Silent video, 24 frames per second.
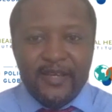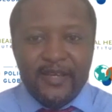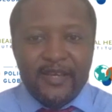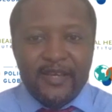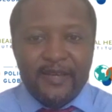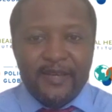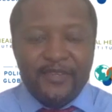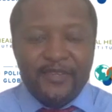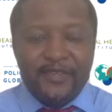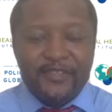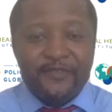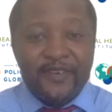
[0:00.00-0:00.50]

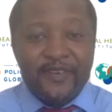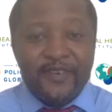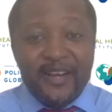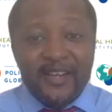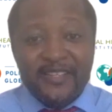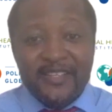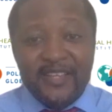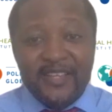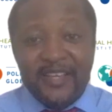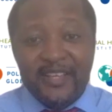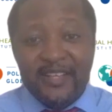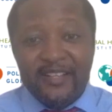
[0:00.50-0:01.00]
As far
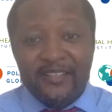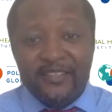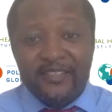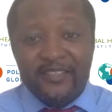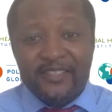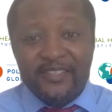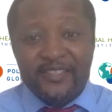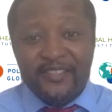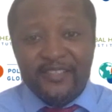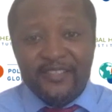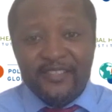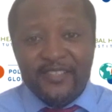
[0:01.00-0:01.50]
as health
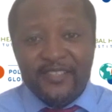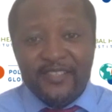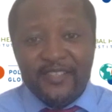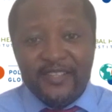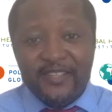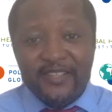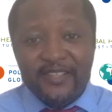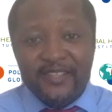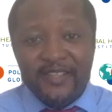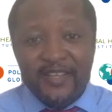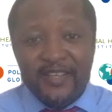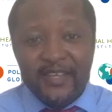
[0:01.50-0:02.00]
is
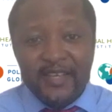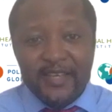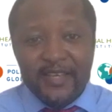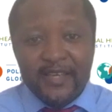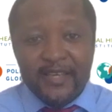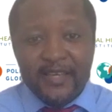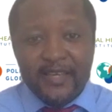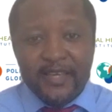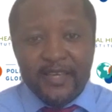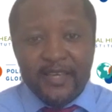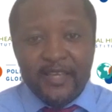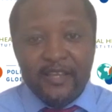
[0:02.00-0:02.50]
concerned,
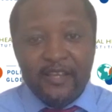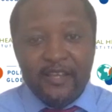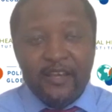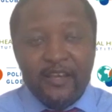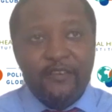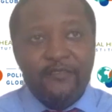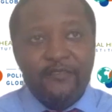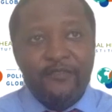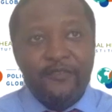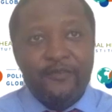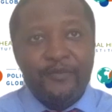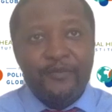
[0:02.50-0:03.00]
a lot
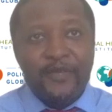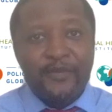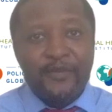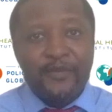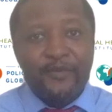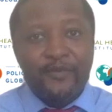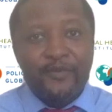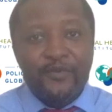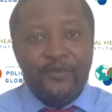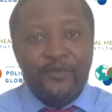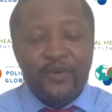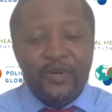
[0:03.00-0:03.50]
of the
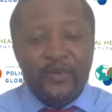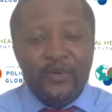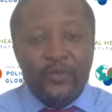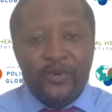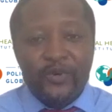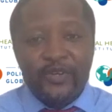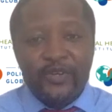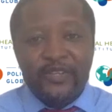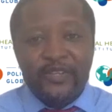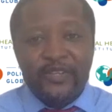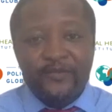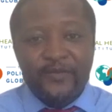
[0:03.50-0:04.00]
people who are
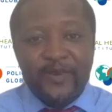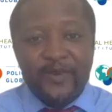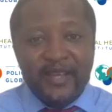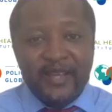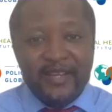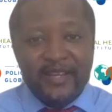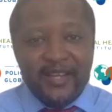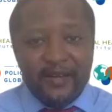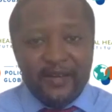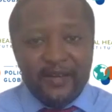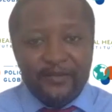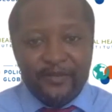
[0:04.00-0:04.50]
working right
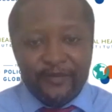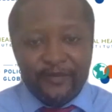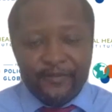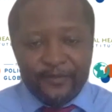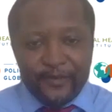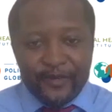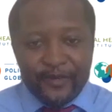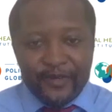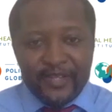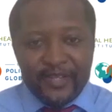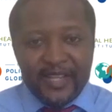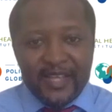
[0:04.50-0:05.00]
now in the
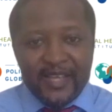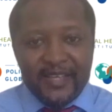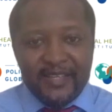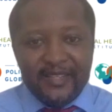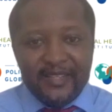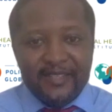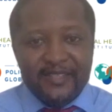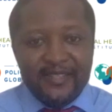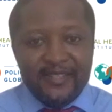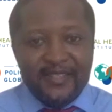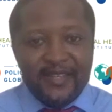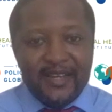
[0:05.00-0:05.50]
front
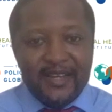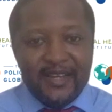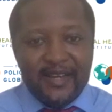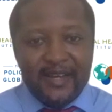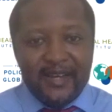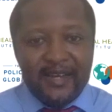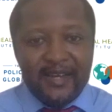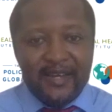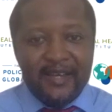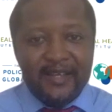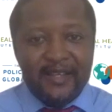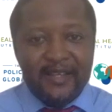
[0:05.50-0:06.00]
lines
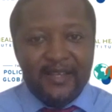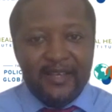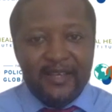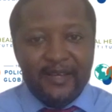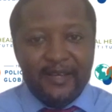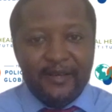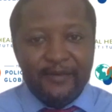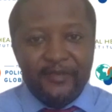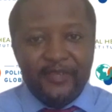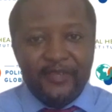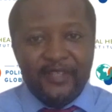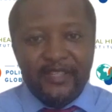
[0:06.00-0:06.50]
are
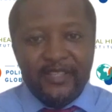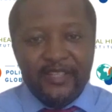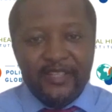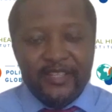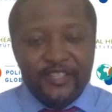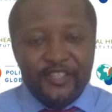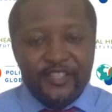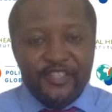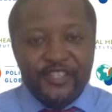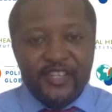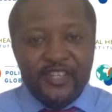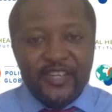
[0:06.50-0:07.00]
the
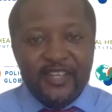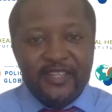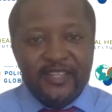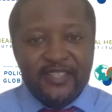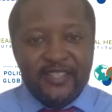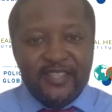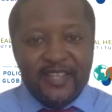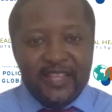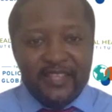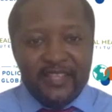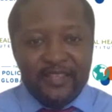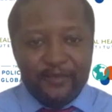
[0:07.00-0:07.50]

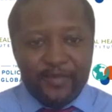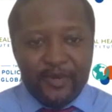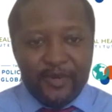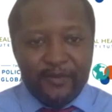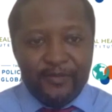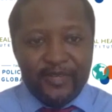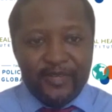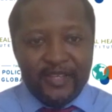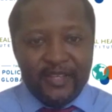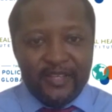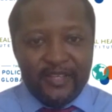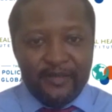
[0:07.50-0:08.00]
clinicians and the
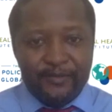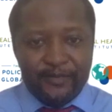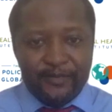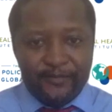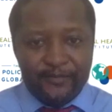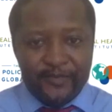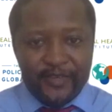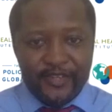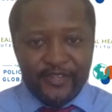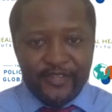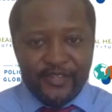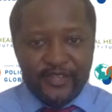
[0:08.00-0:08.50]
public health
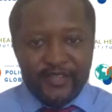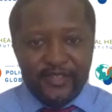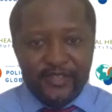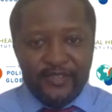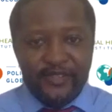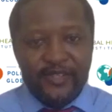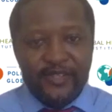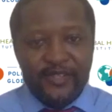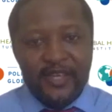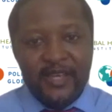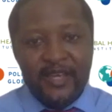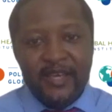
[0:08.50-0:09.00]

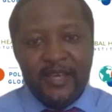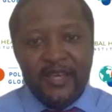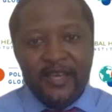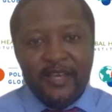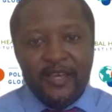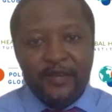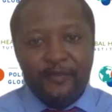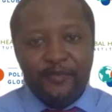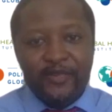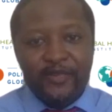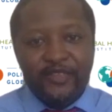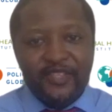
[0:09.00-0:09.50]
professionals.
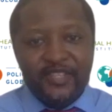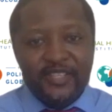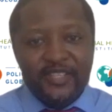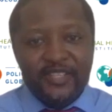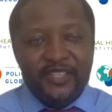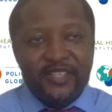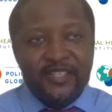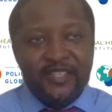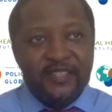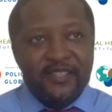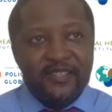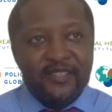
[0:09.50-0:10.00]
But this
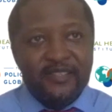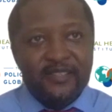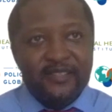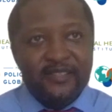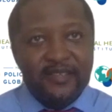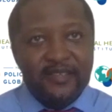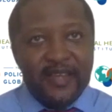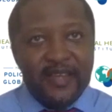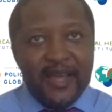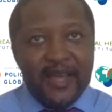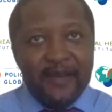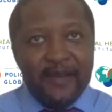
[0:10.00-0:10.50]
is,
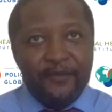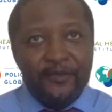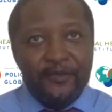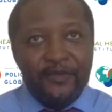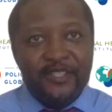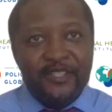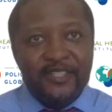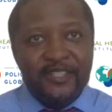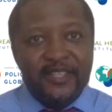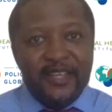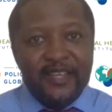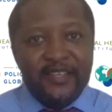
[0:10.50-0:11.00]
I would
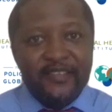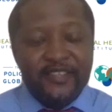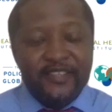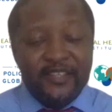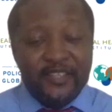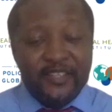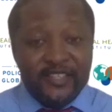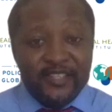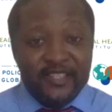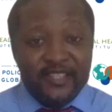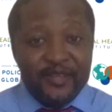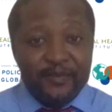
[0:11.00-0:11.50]
say,
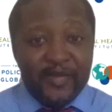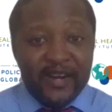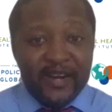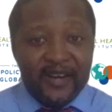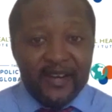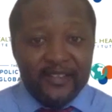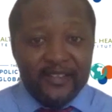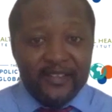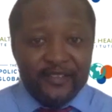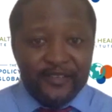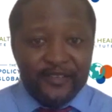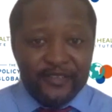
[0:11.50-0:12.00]
this is a
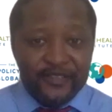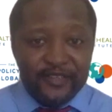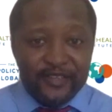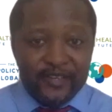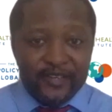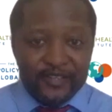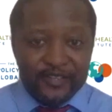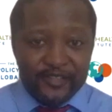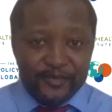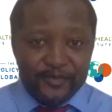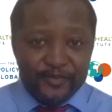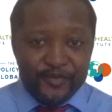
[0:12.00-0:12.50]
marathon,
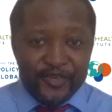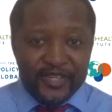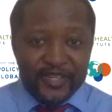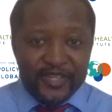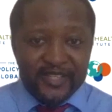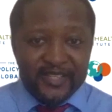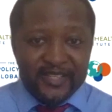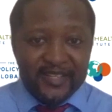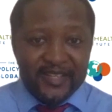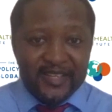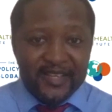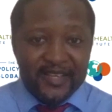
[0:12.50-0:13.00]
not a sprint.